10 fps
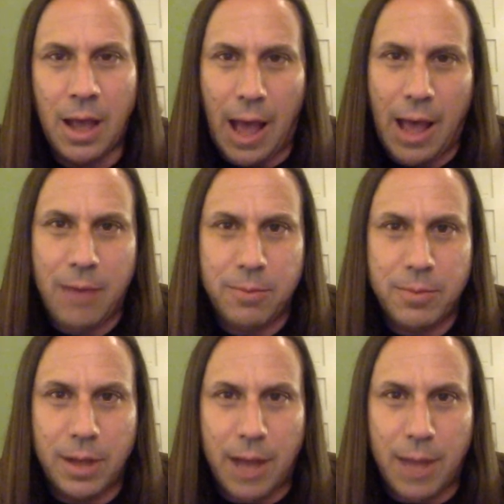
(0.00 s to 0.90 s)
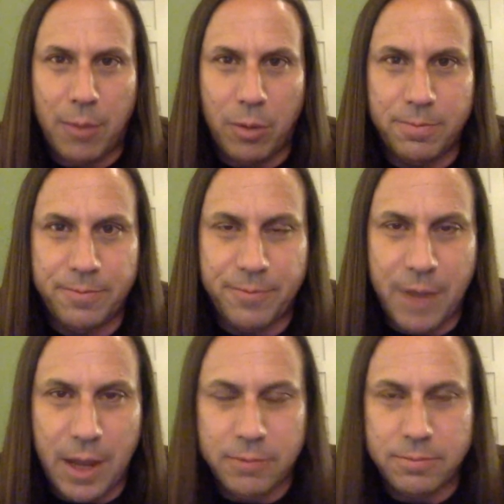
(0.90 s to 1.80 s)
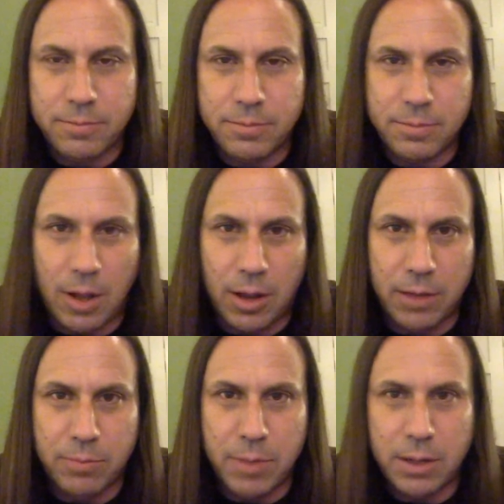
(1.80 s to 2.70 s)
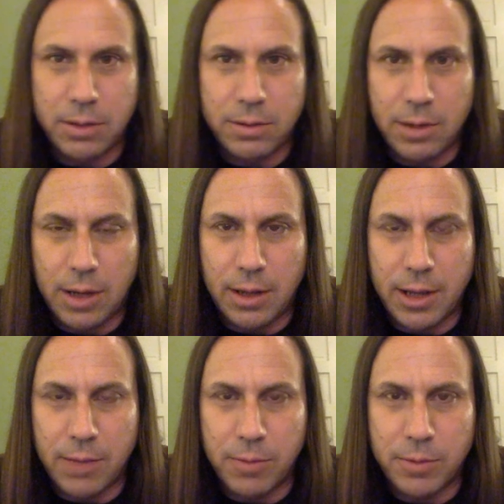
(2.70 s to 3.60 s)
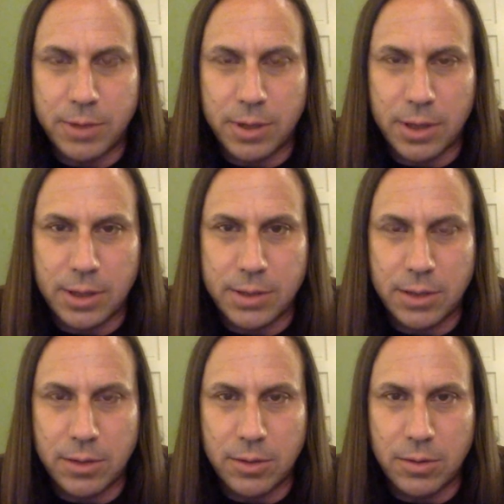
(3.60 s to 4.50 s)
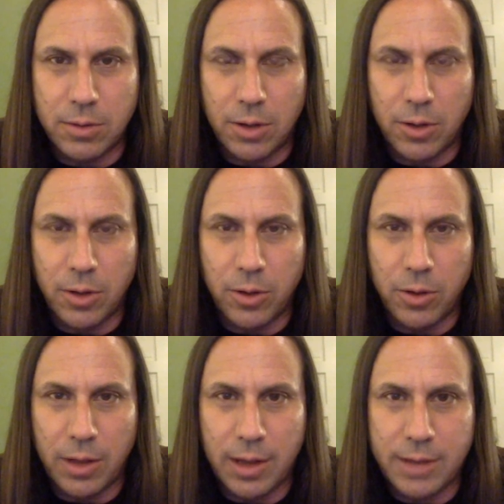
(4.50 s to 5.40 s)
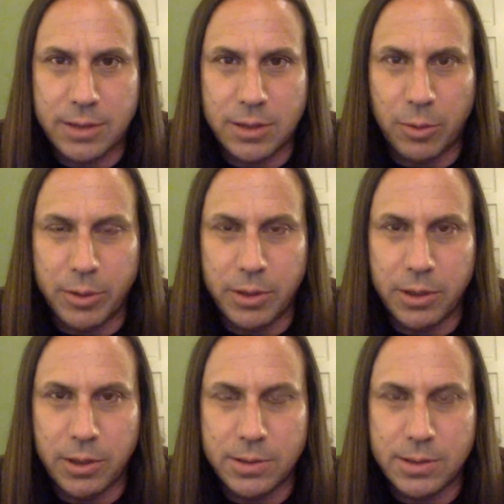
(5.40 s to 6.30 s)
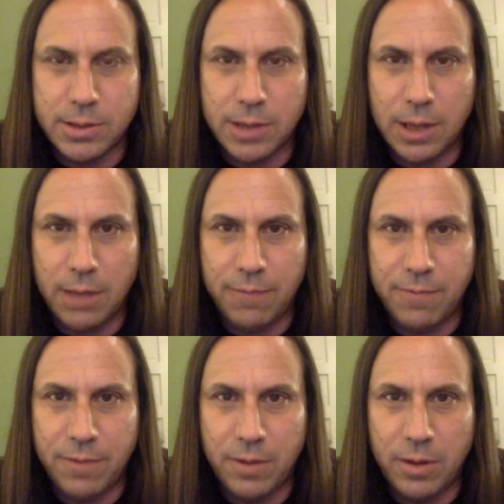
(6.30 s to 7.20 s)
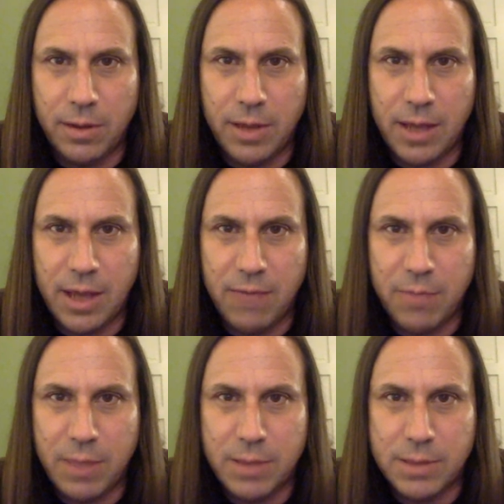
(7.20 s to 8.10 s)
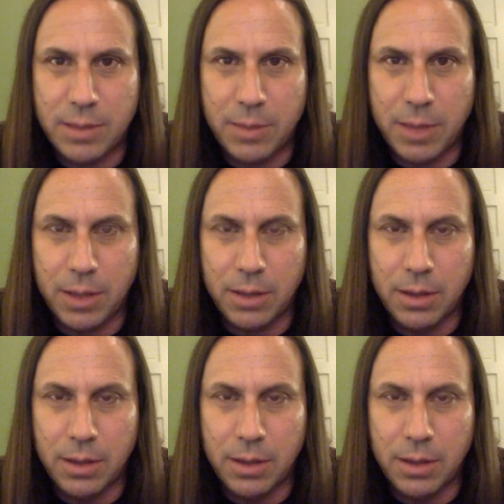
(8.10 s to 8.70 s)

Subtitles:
I'm an Apple fan. I'll admit I like most of the things they do, although the last couple years I feel they have been slipping.